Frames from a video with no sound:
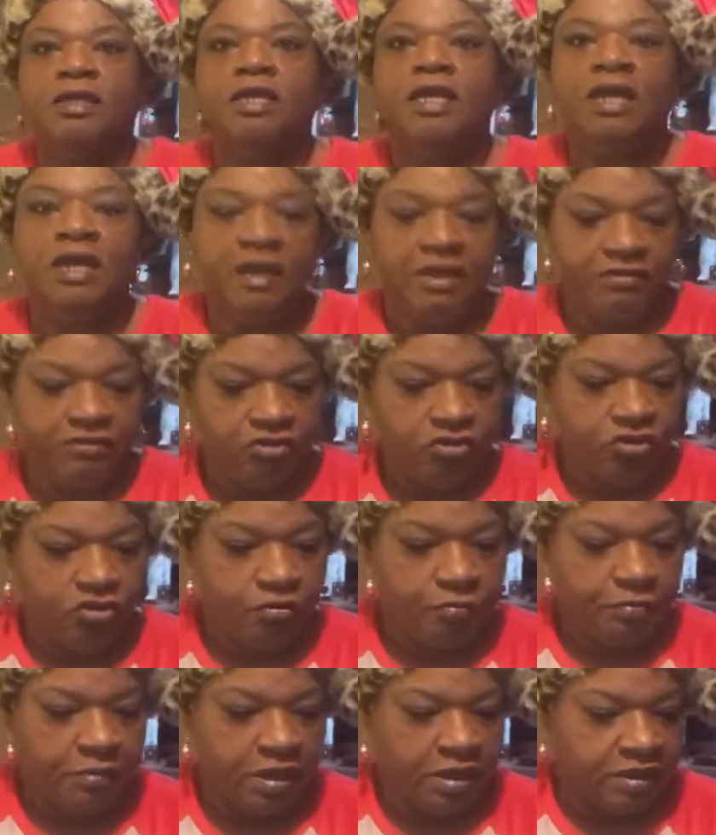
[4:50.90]
Yes, 2
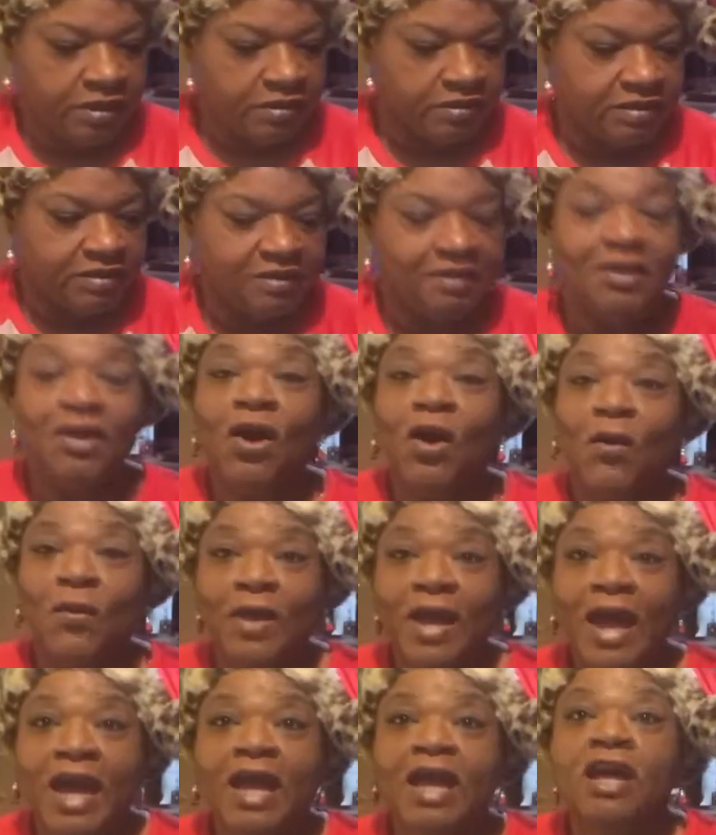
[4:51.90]
minutes.
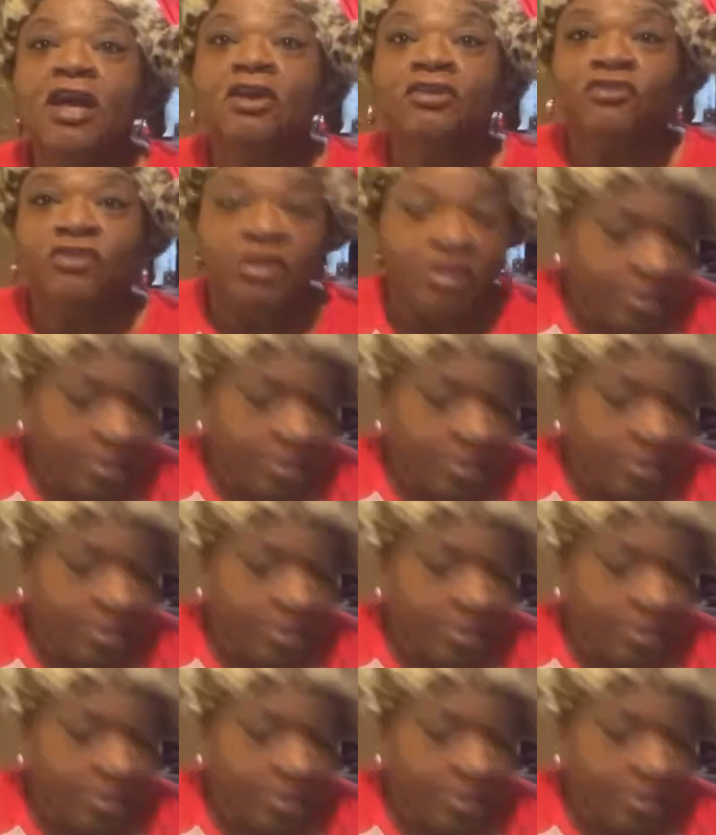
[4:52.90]
Okay, so